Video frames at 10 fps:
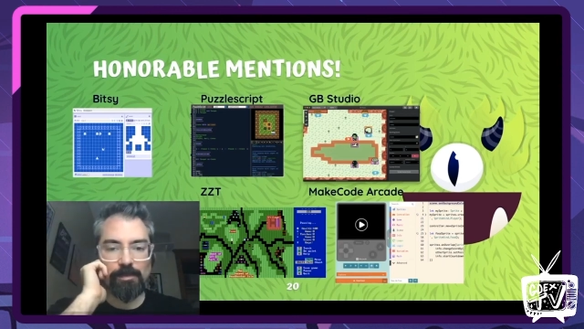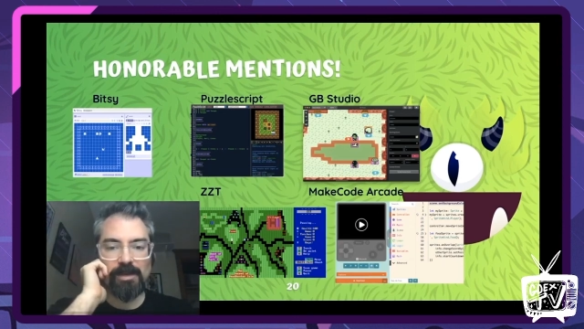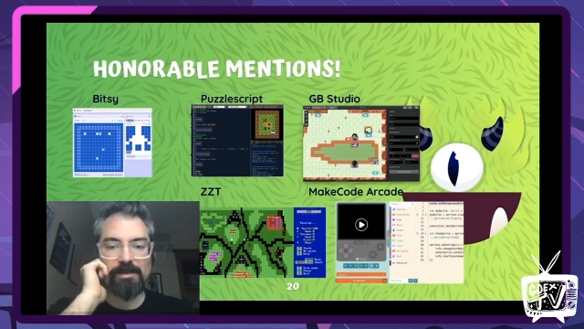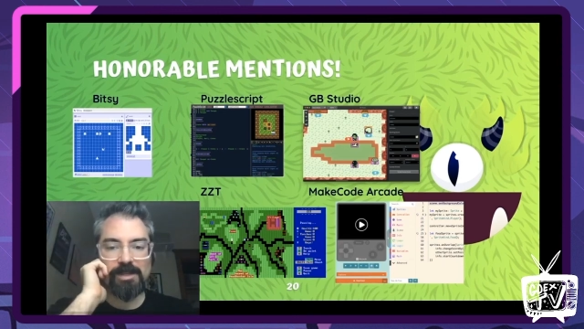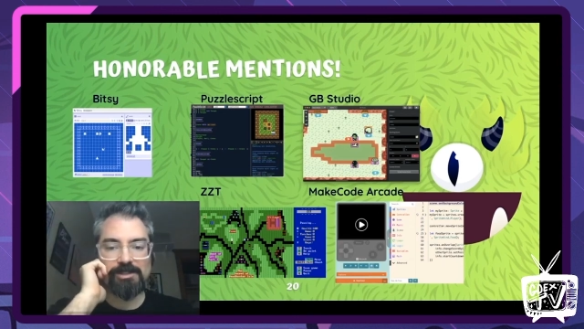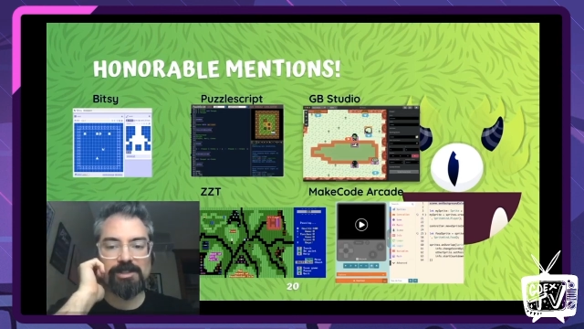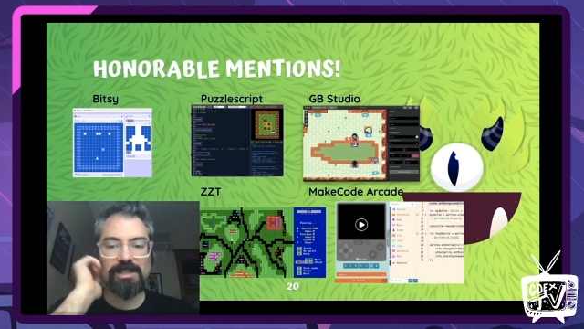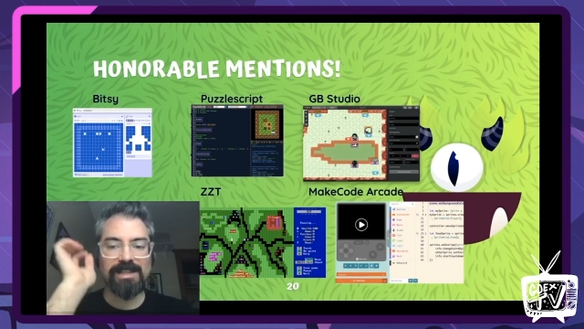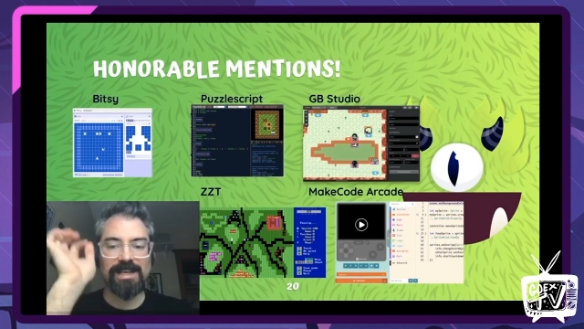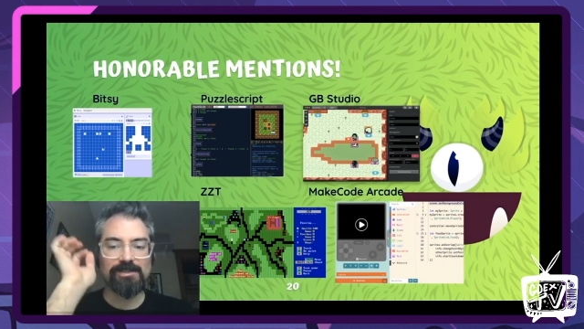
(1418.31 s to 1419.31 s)
pretty much
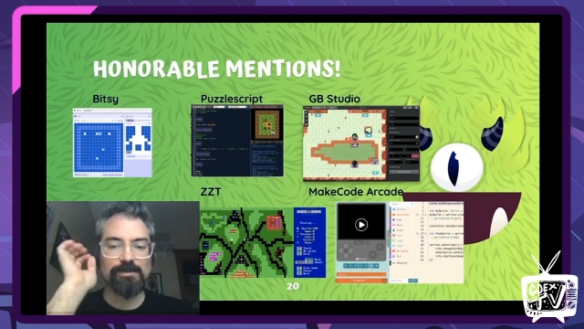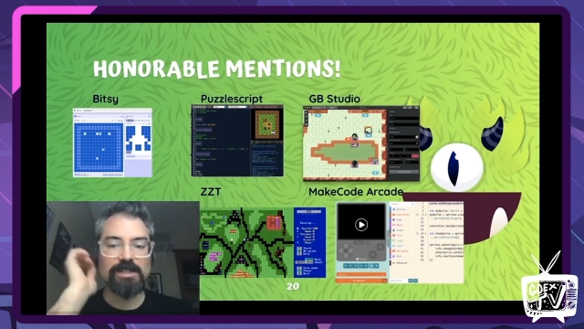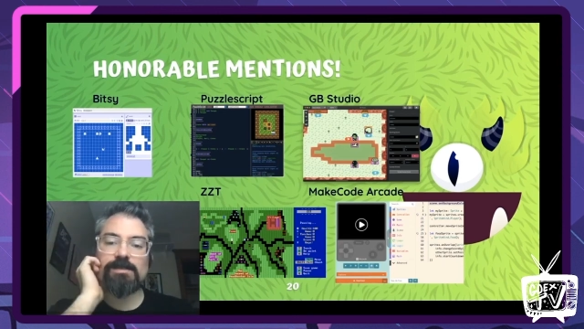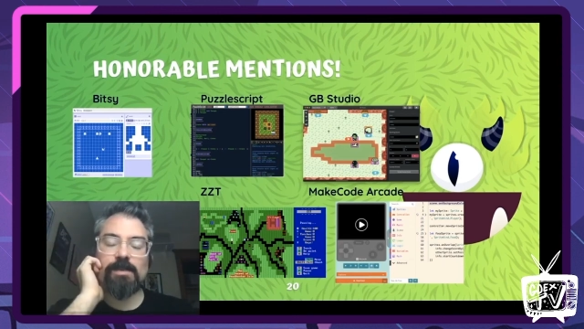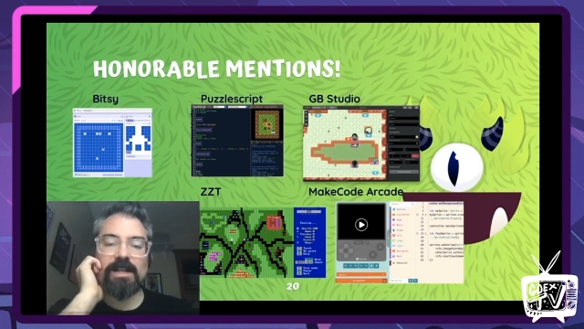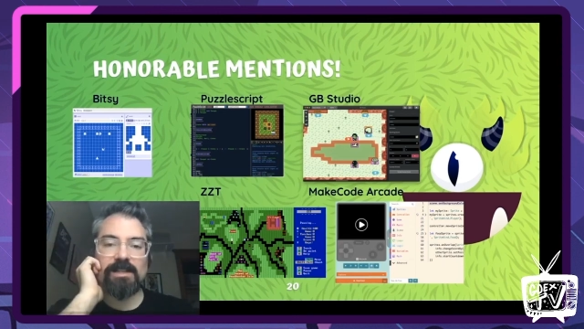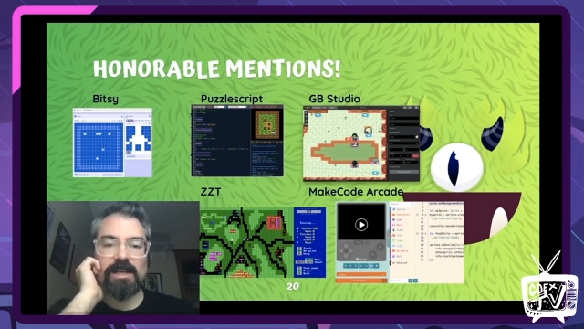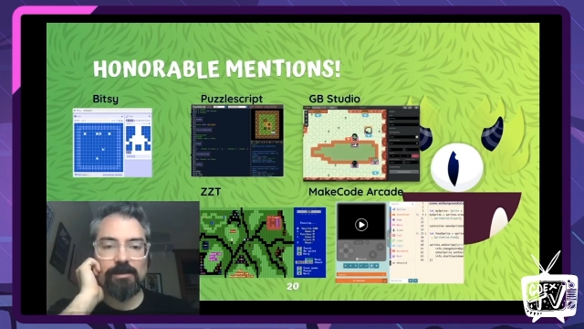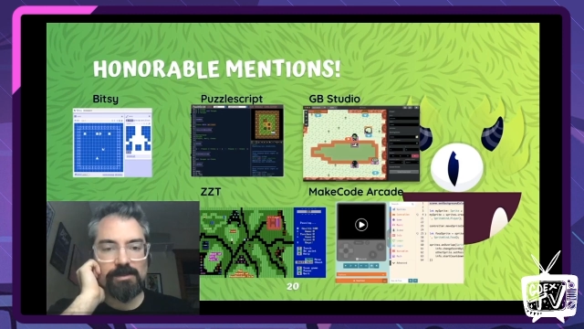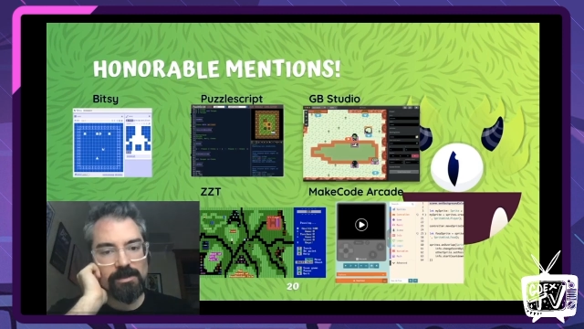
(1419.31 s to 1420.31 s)
in that sweet
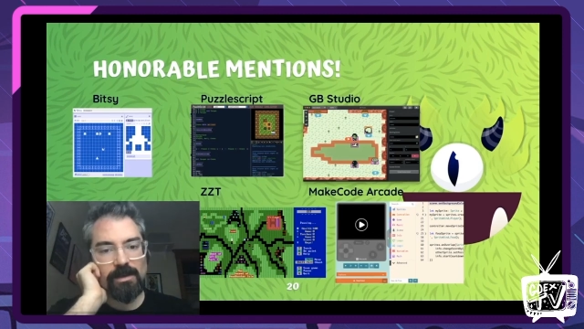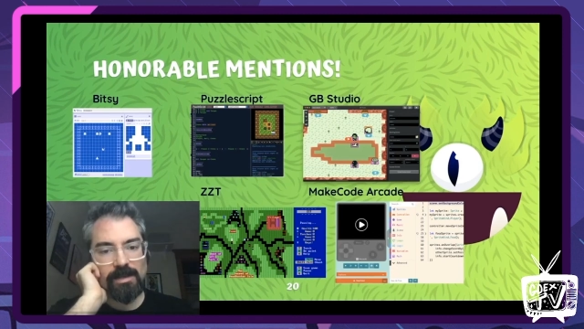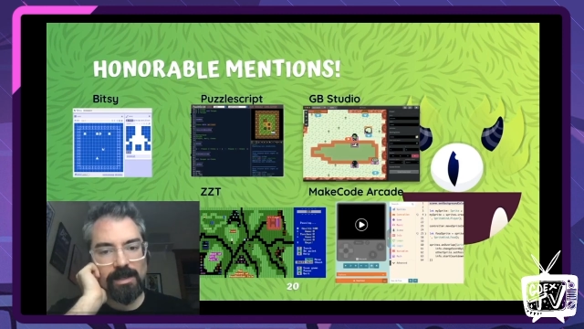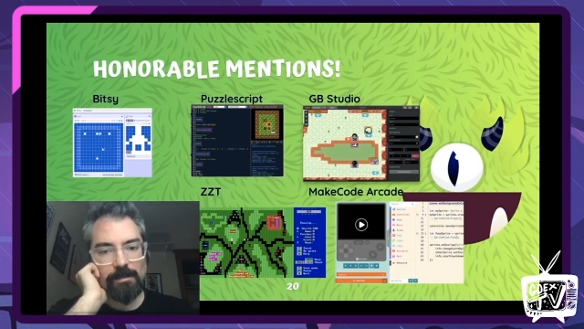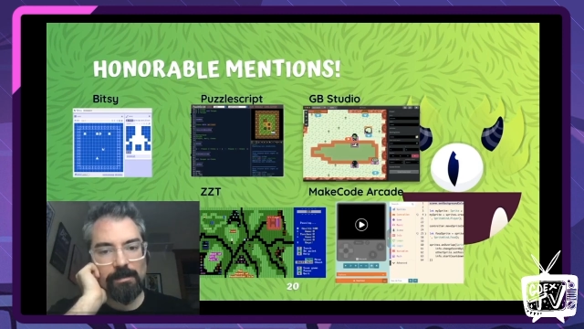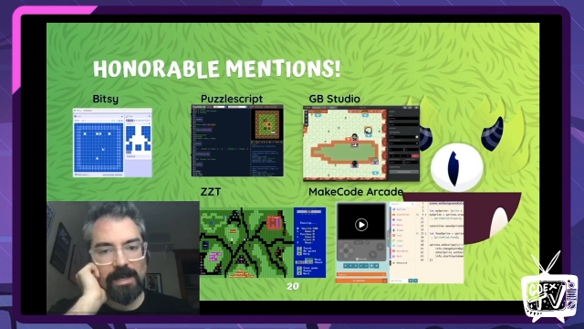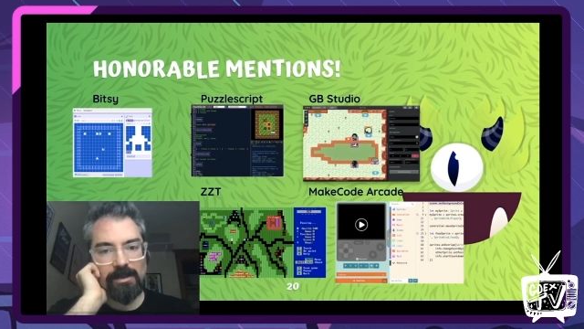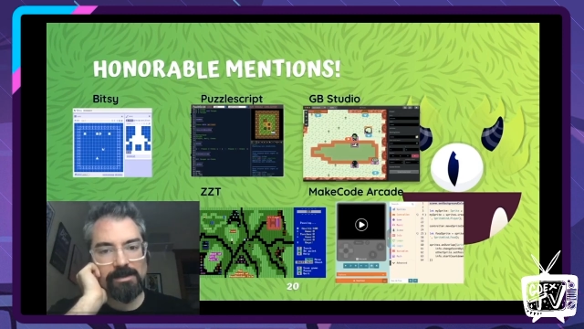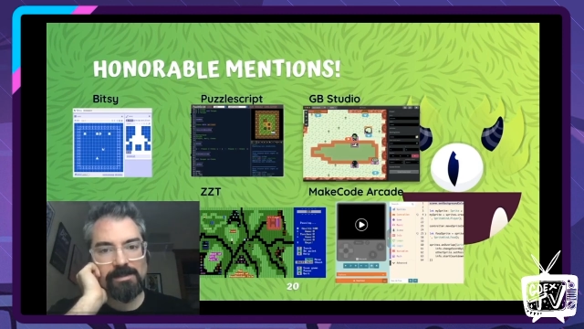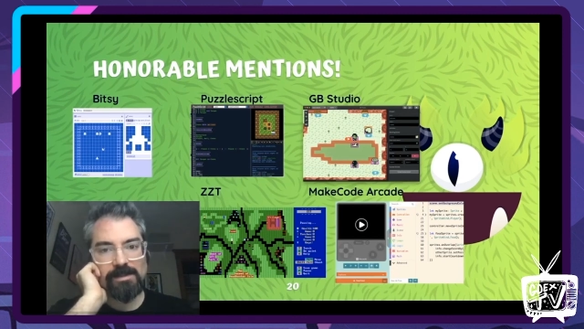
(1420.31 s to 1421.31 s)
spot that I was talking
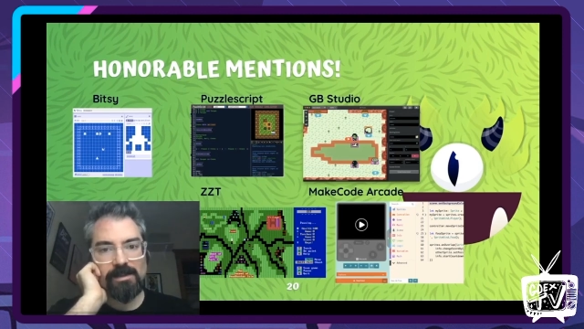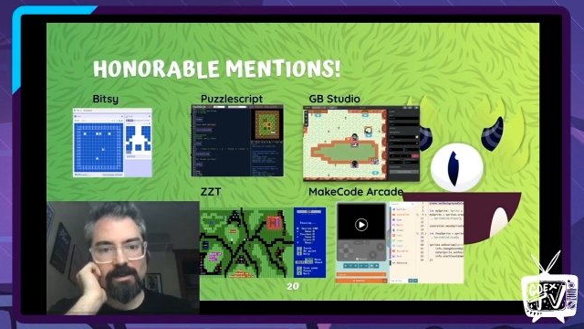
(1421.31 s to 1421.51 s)
about,